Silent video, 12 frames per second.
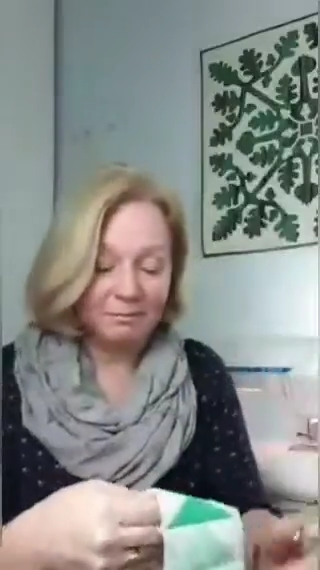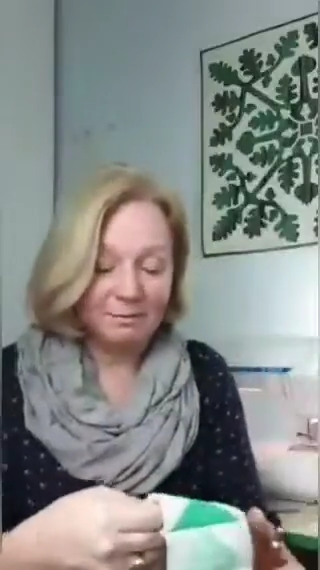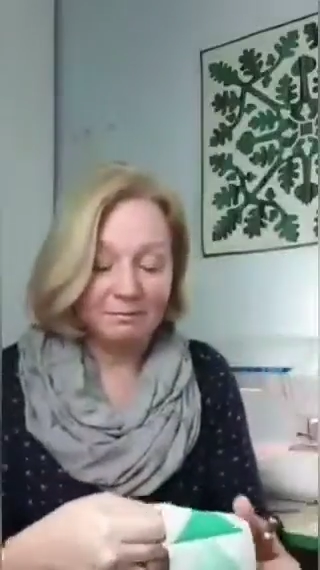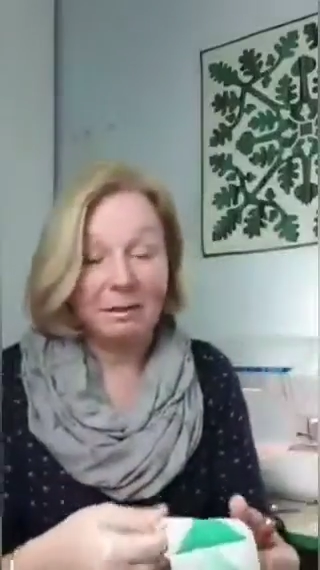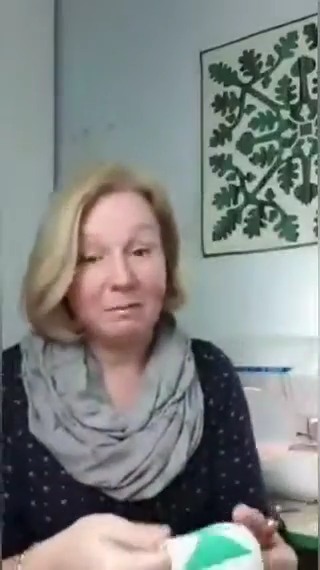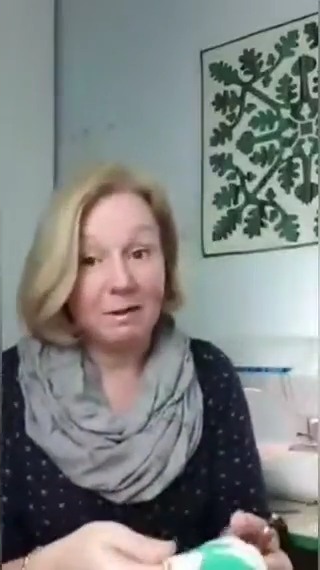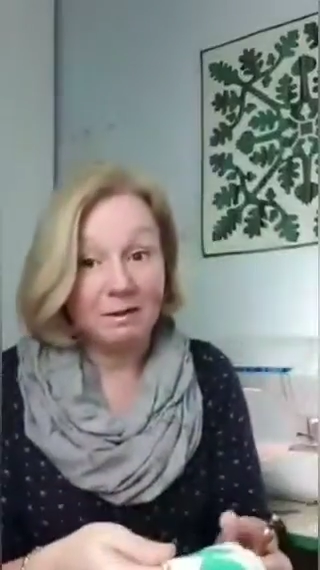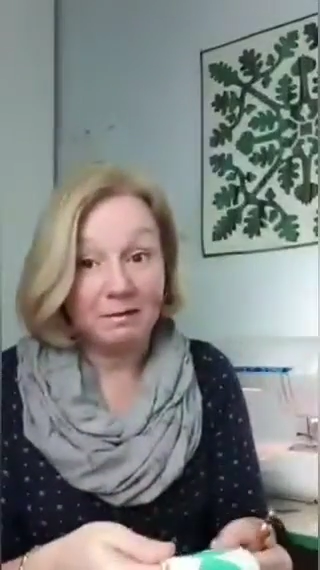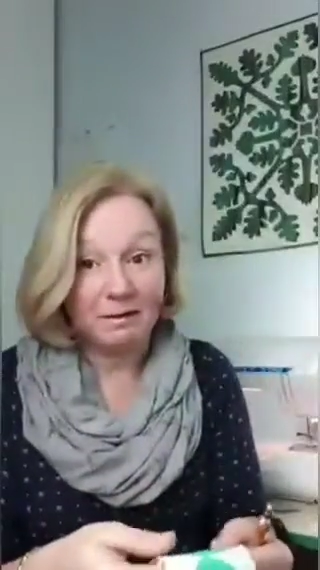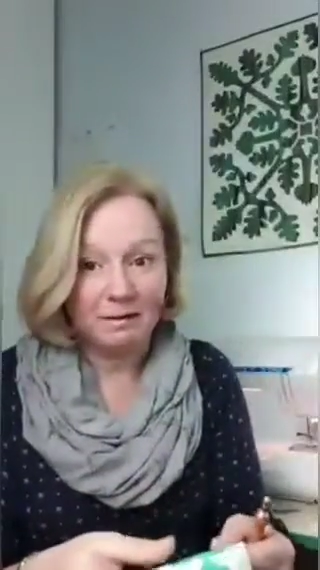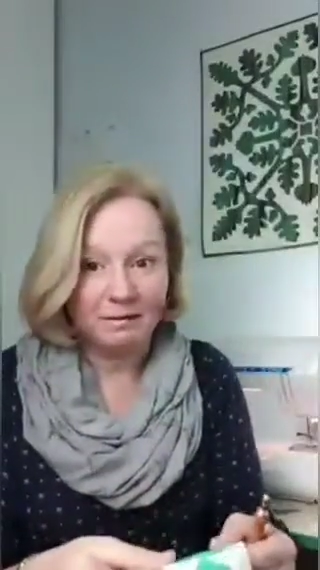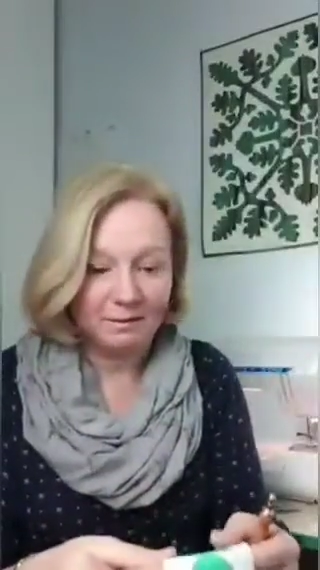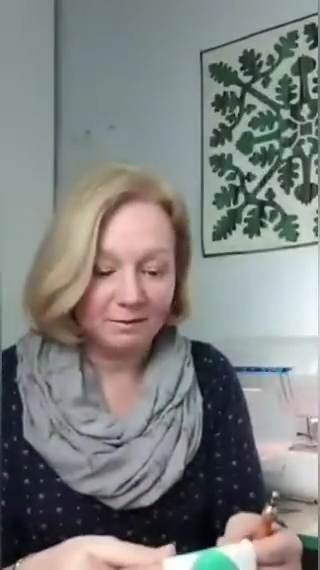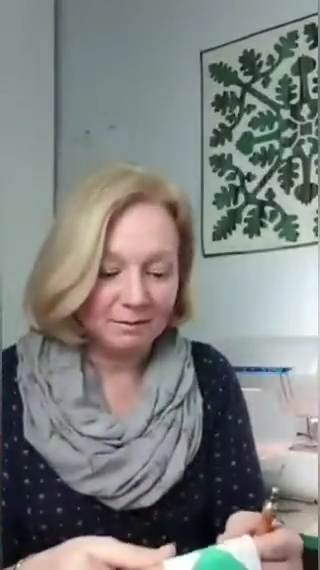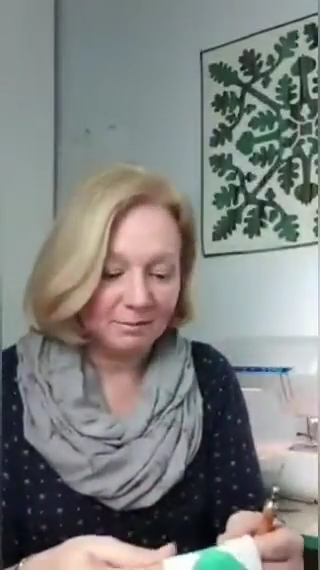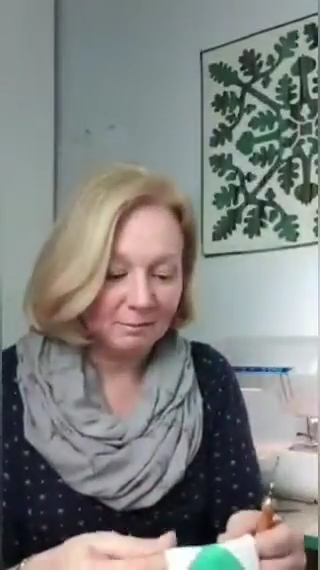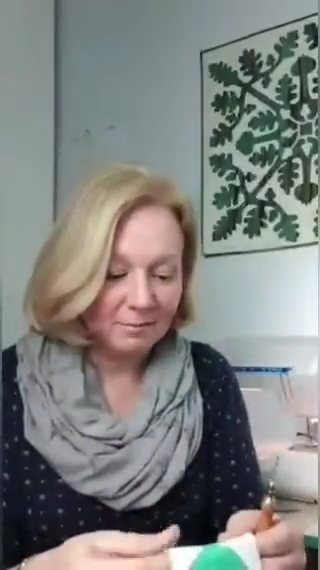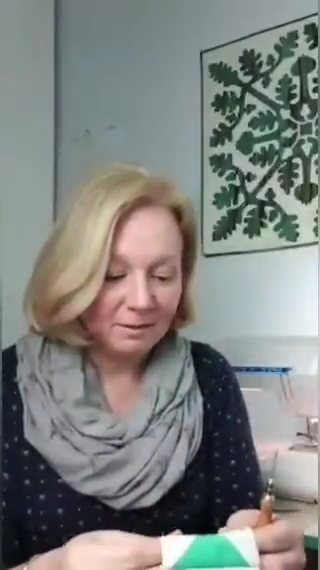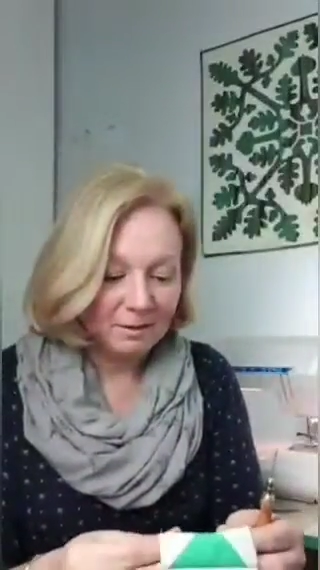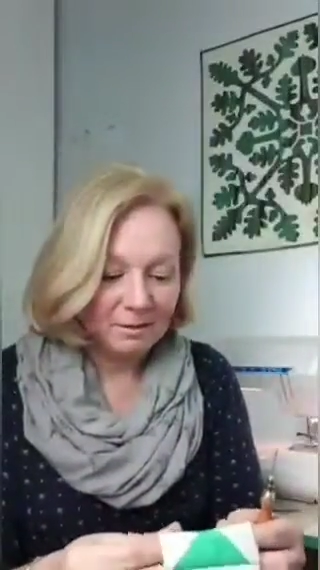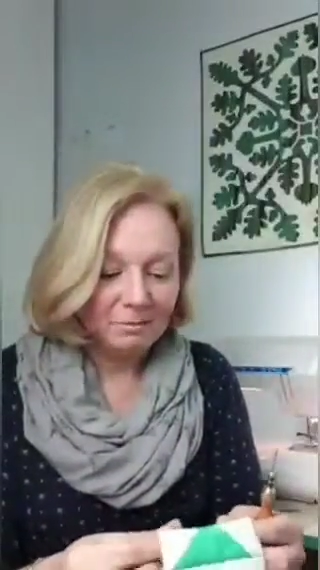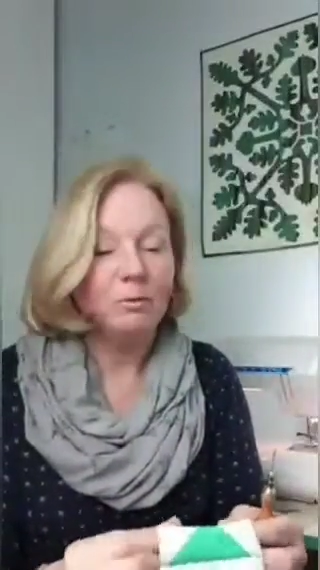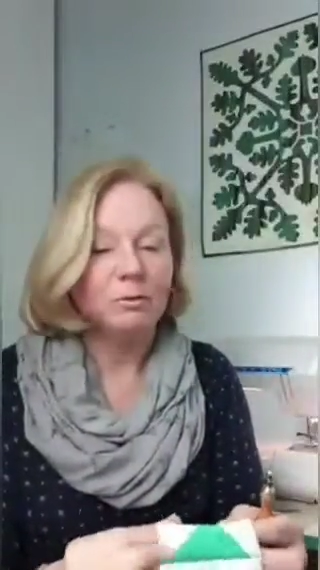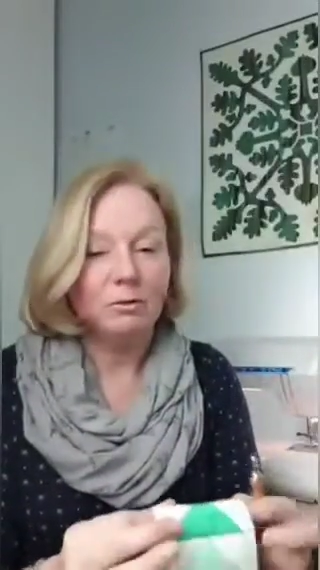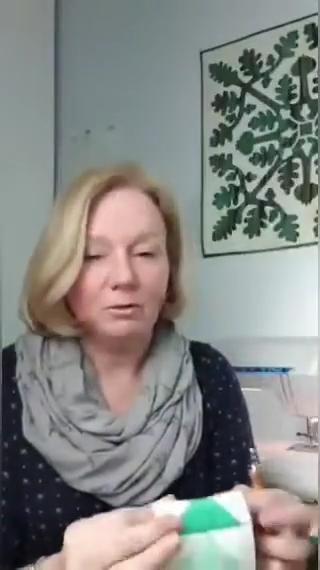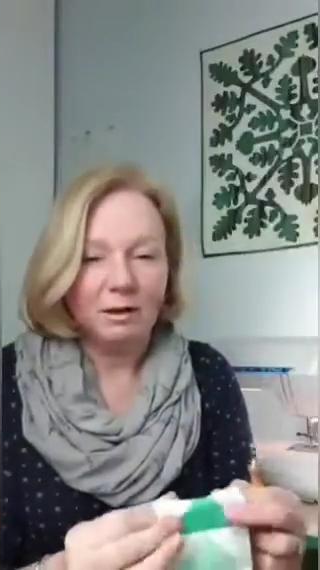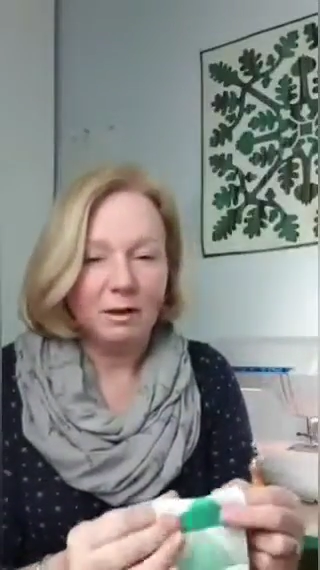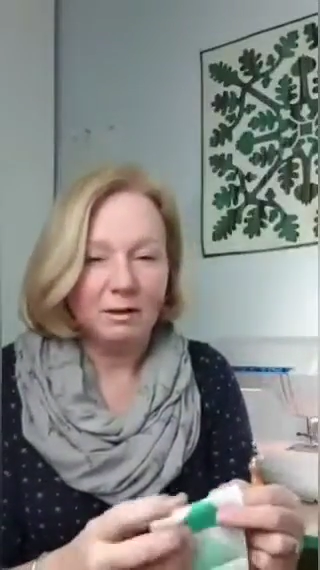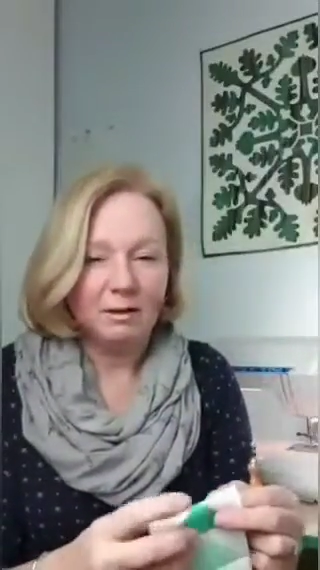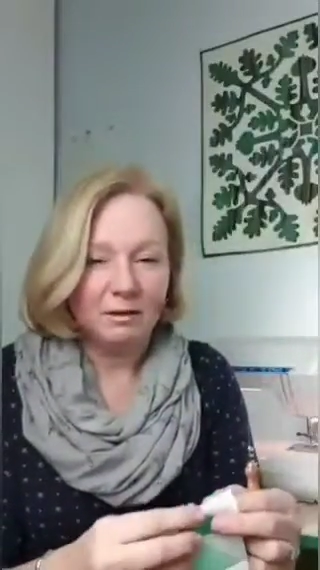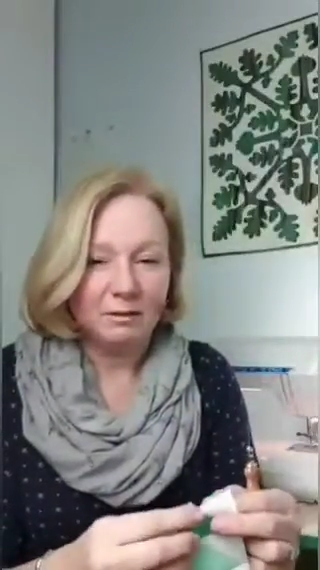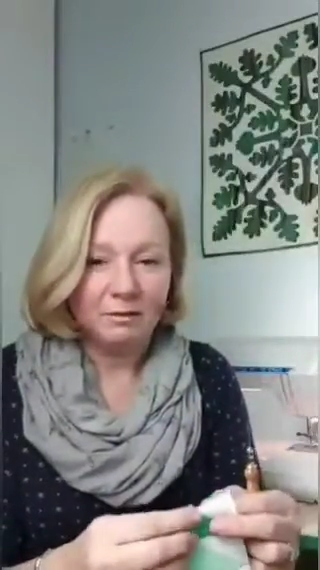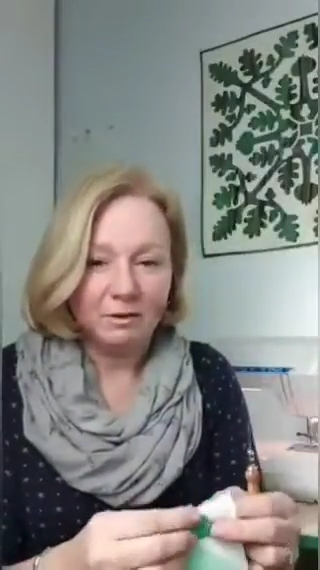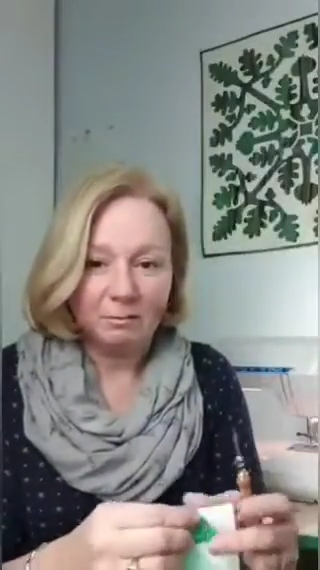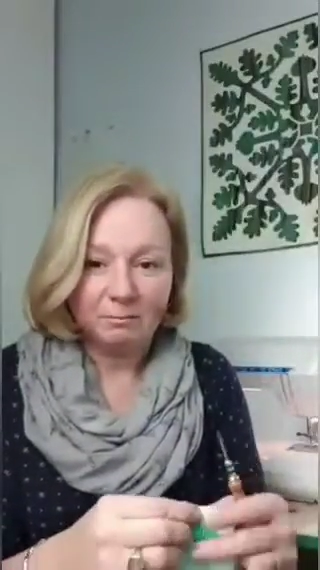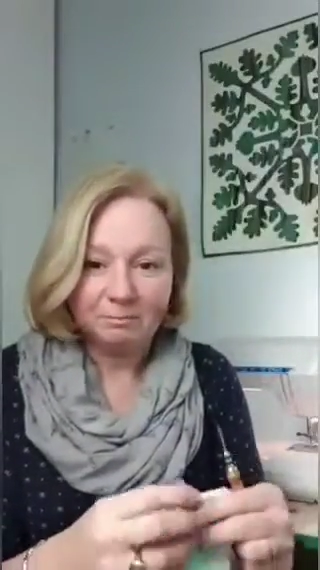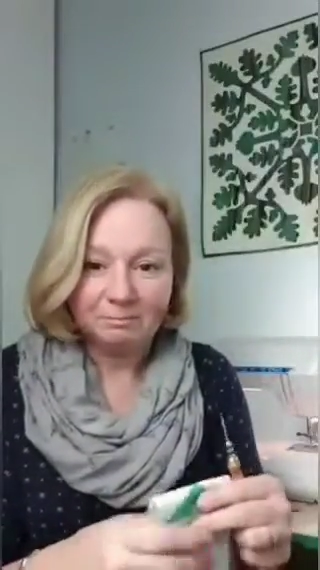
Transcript: if that makes any sense. We'll do that at another time.